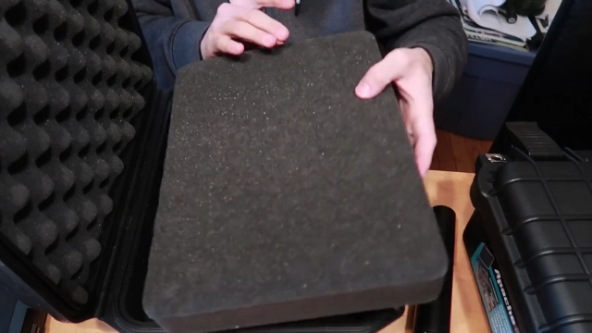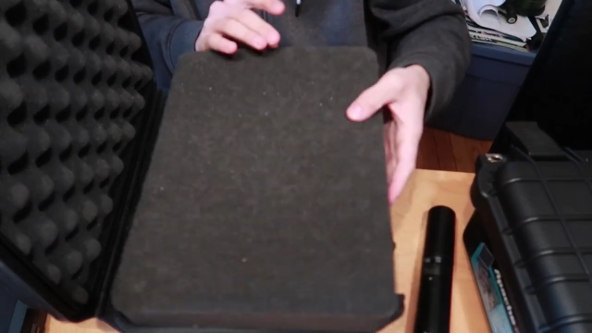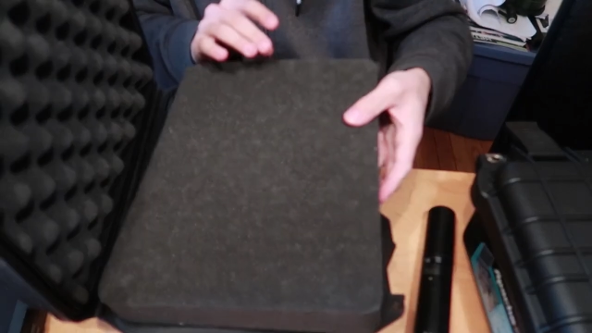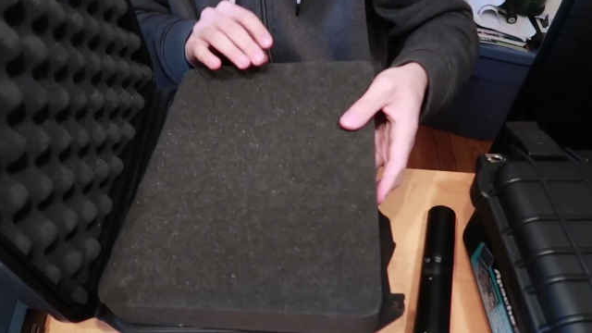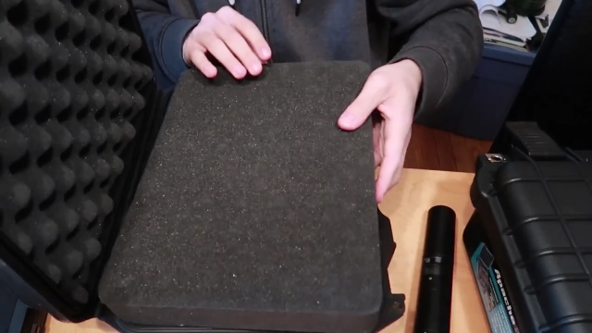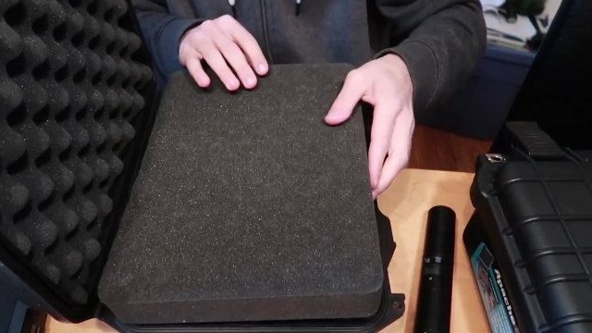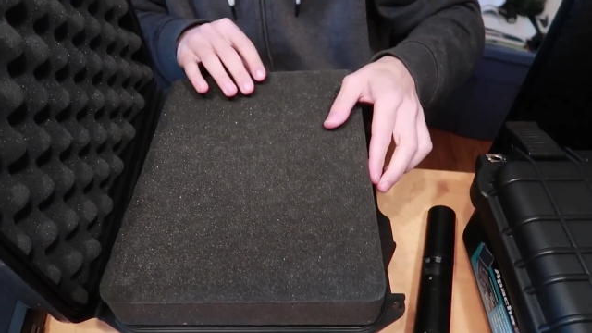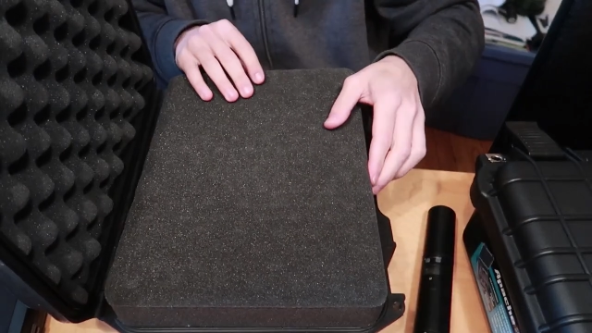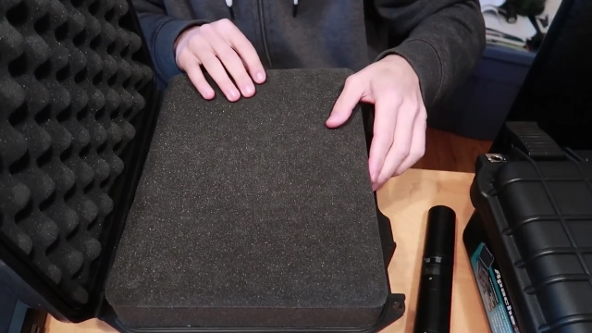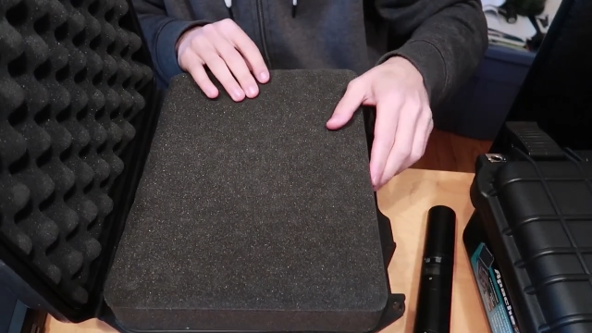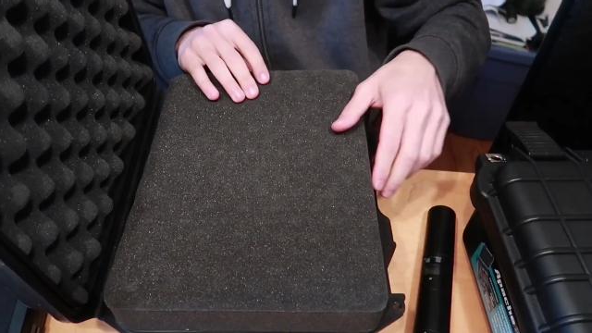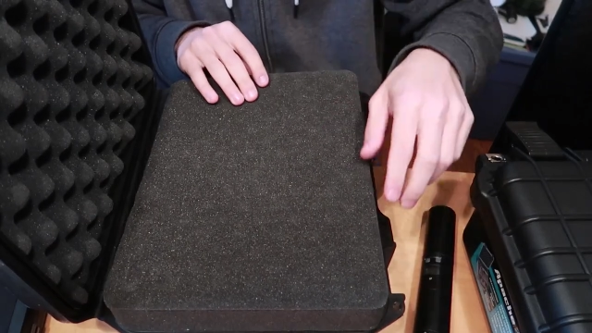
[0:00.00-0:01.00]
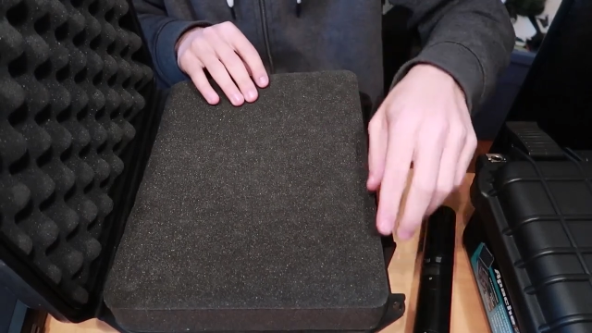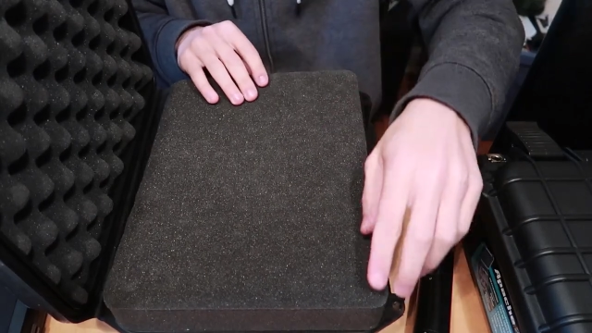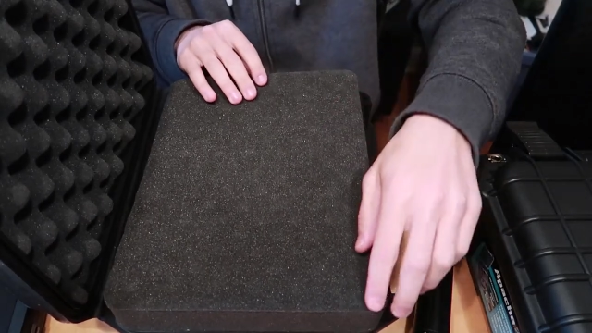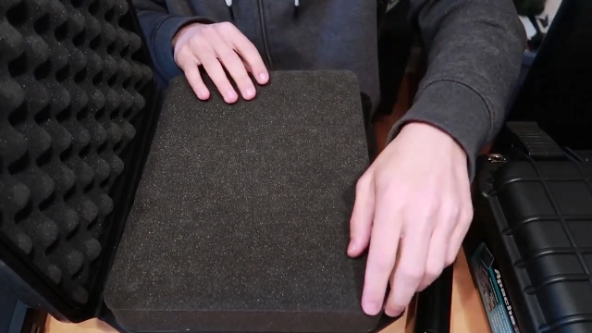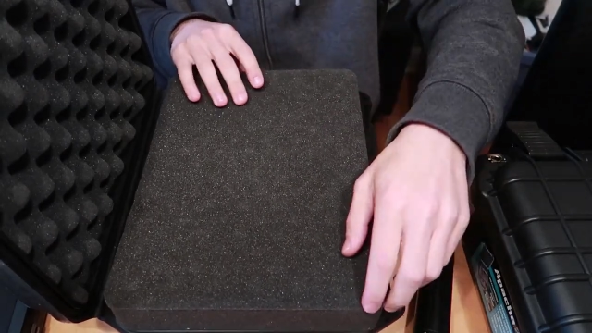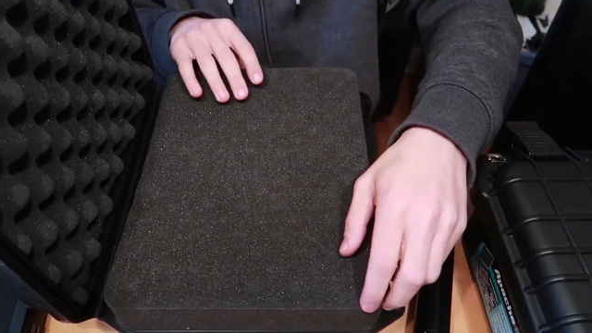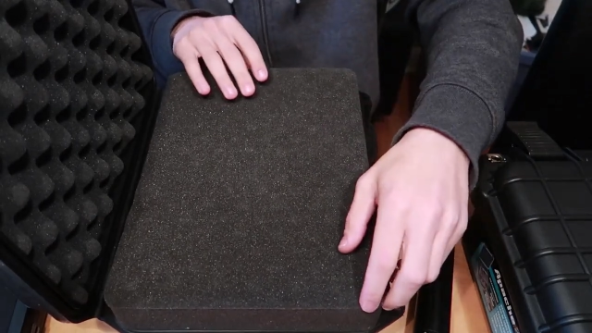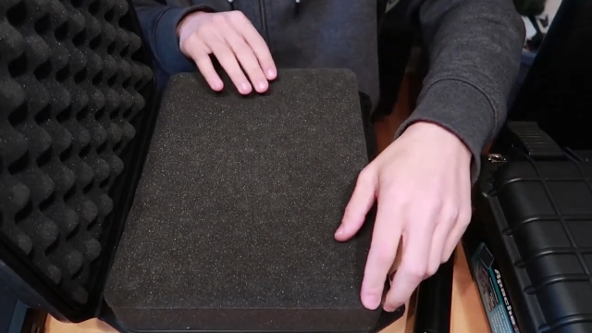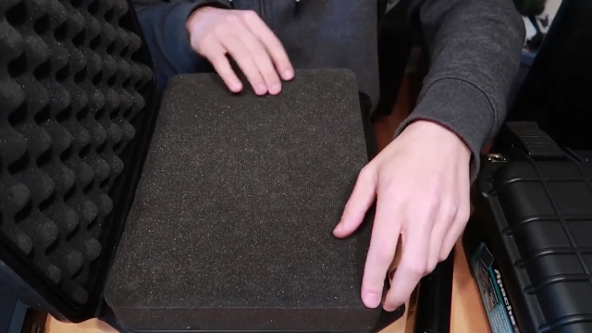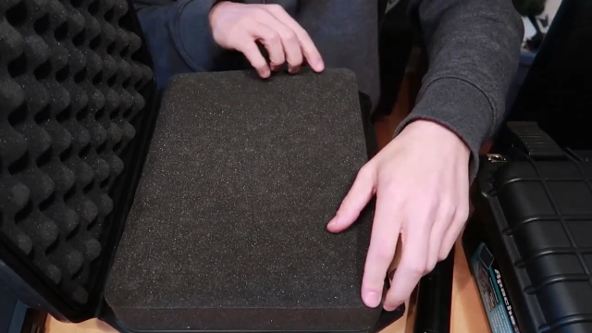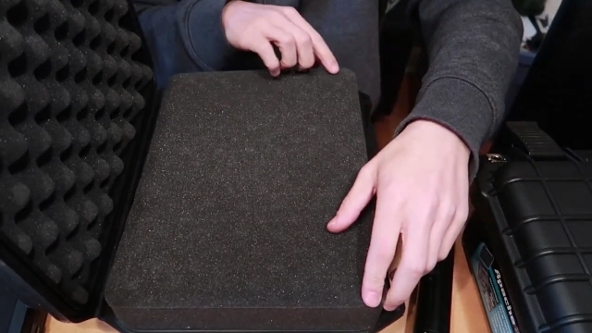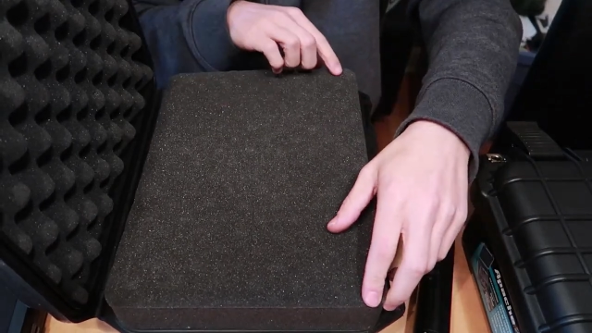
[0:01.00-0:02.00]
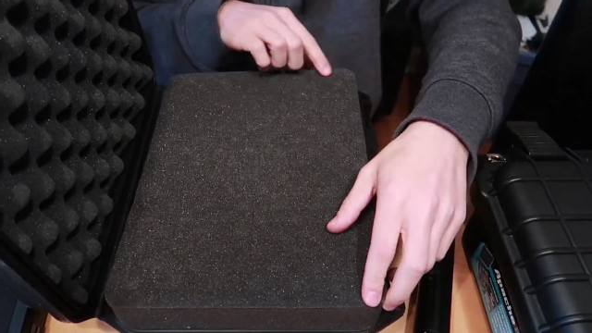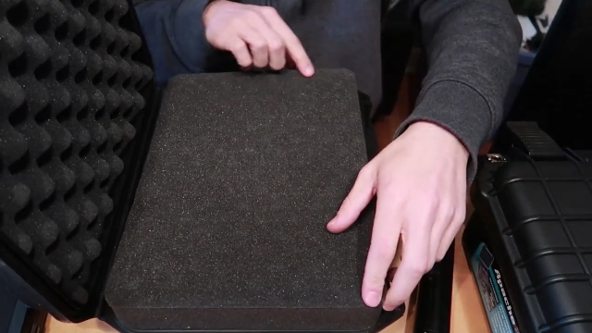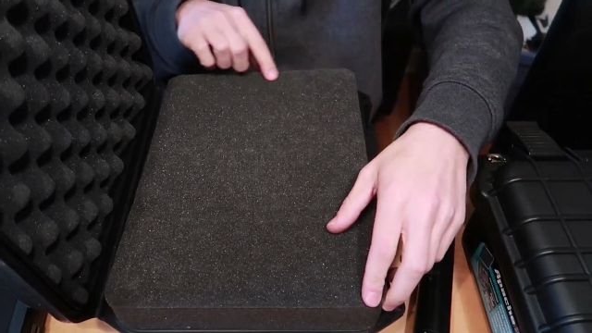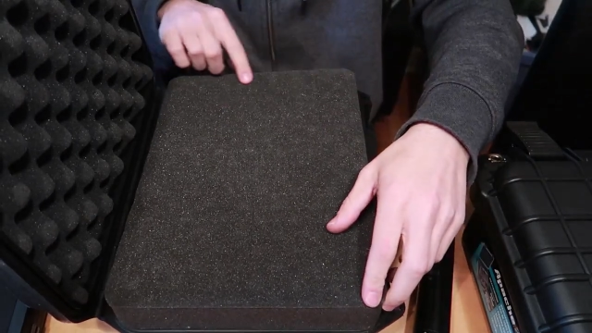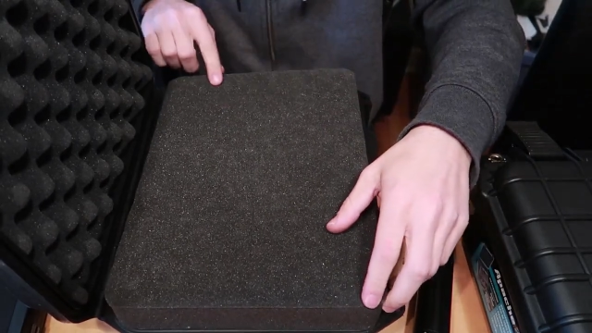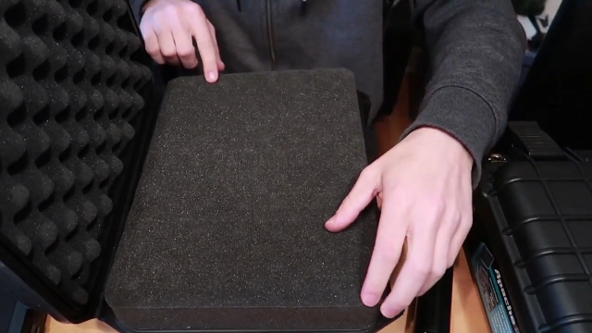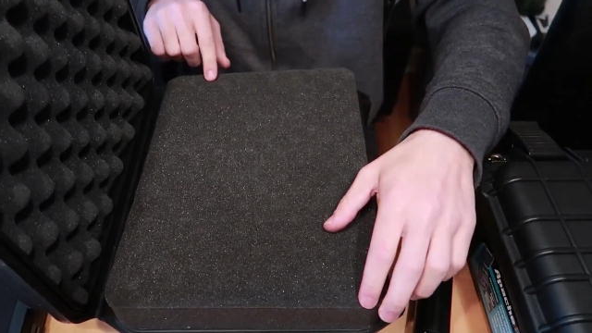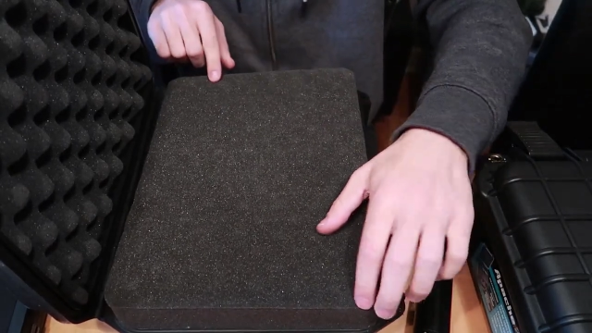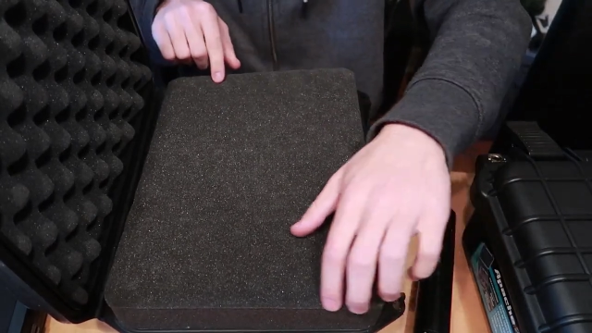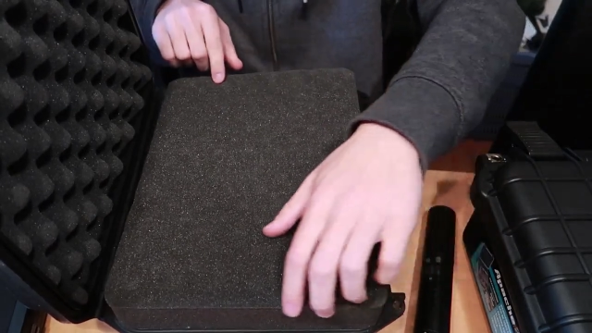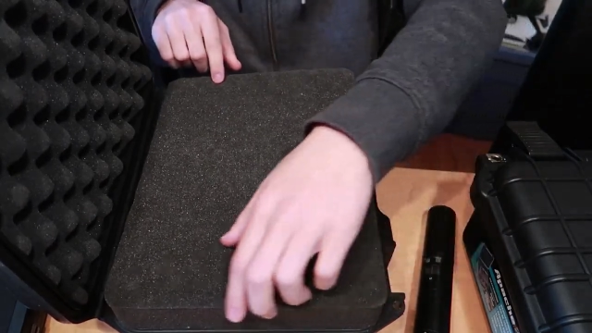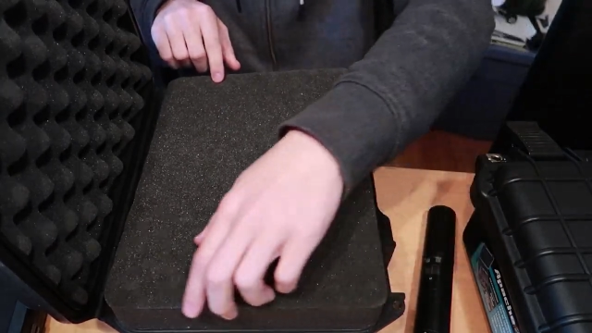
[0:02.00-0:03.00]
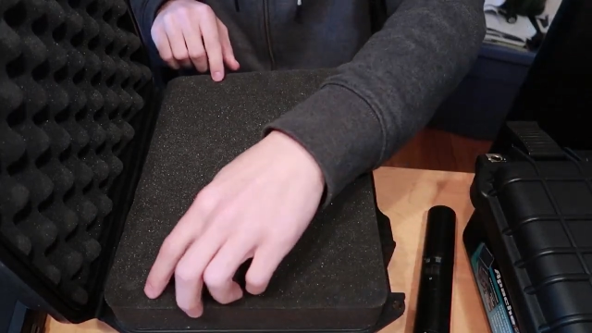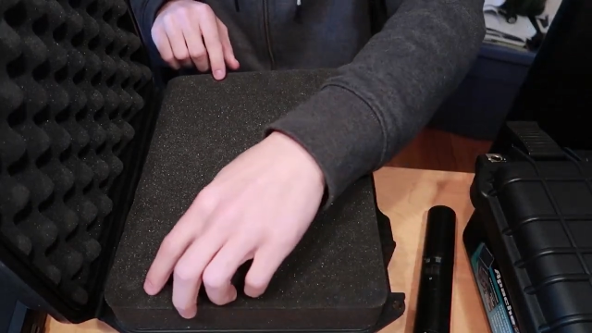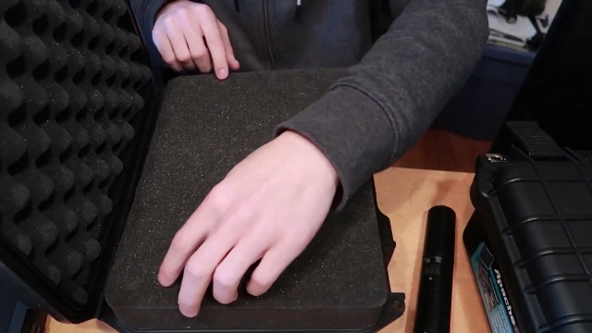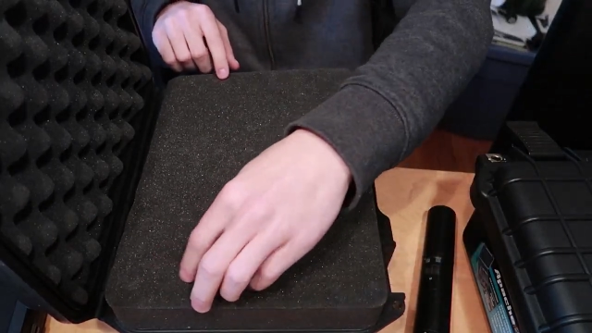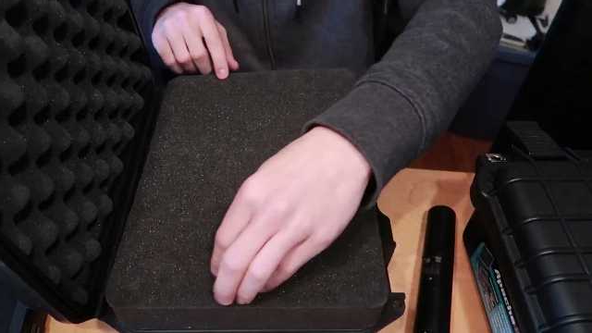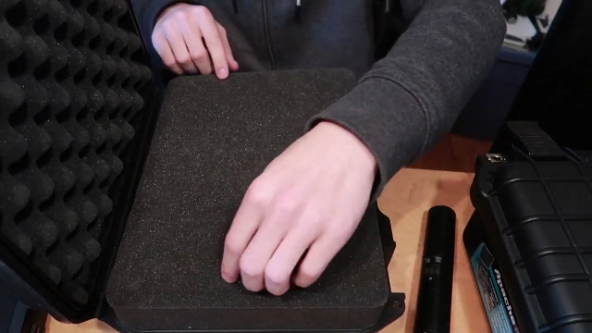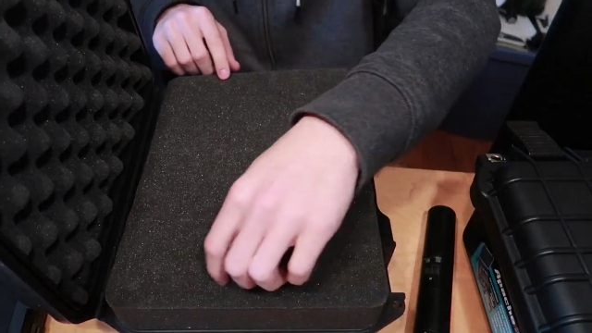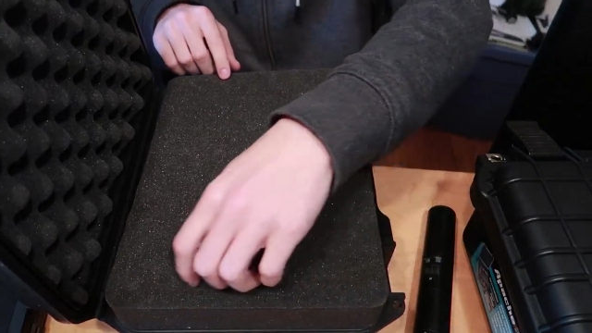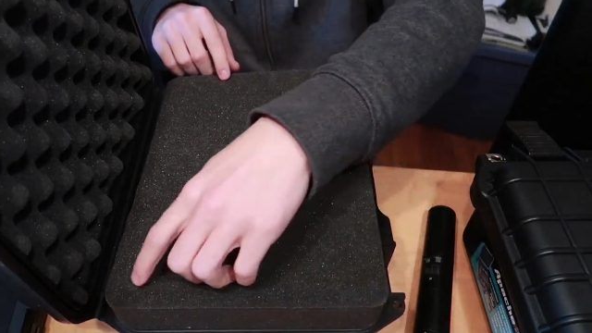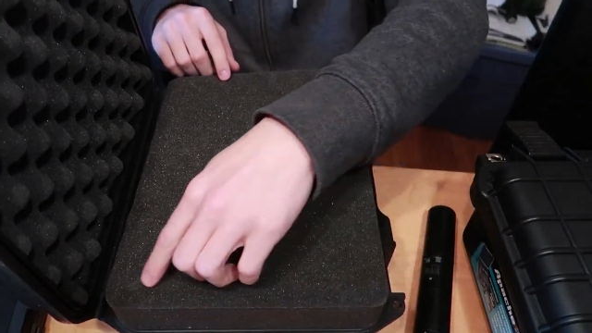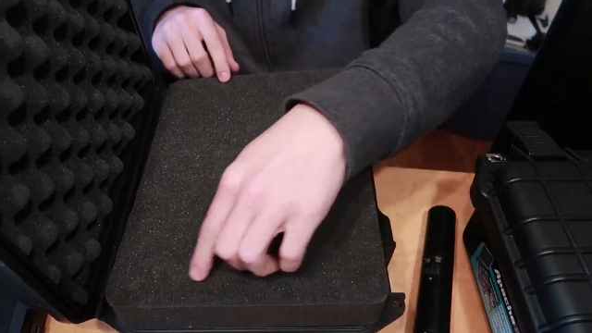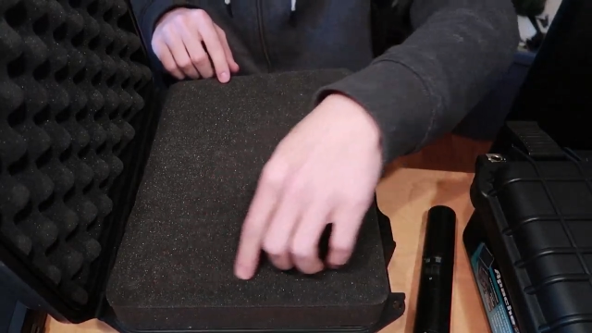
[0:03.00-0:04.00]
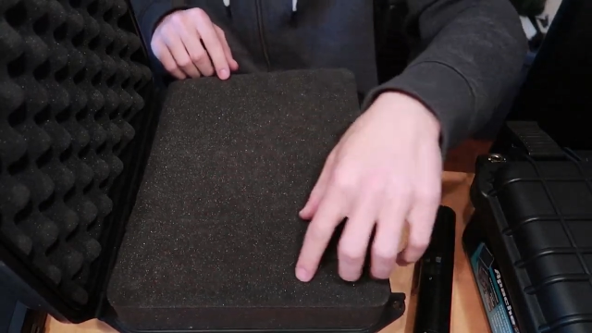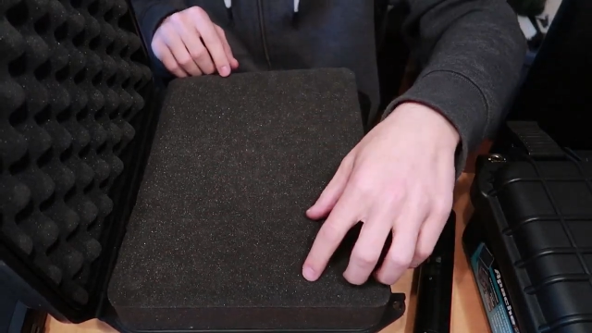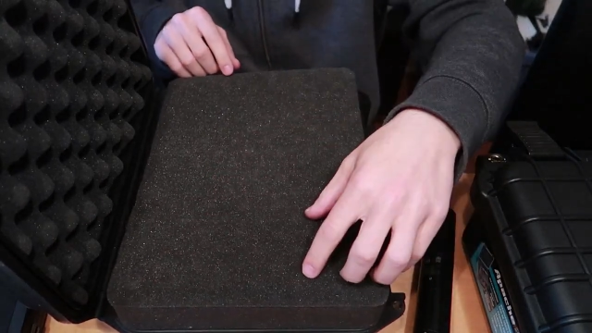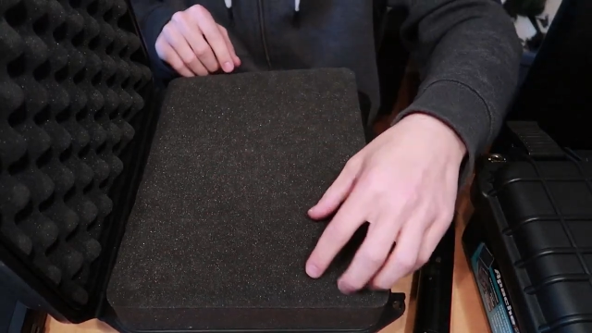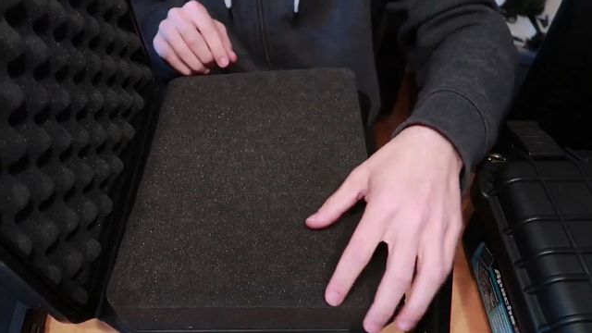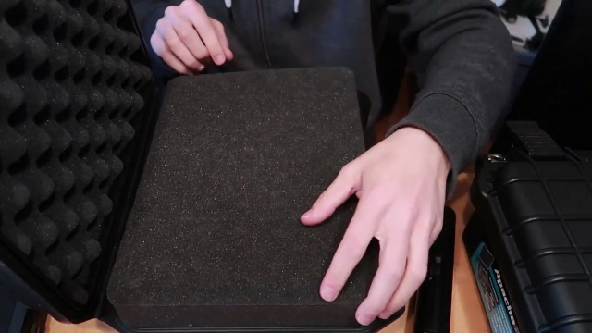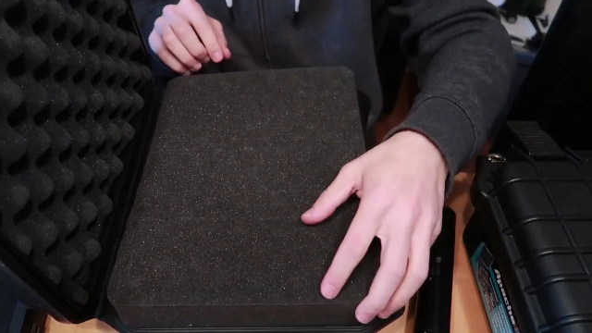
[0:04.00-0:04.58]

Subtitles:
(no speaker visible)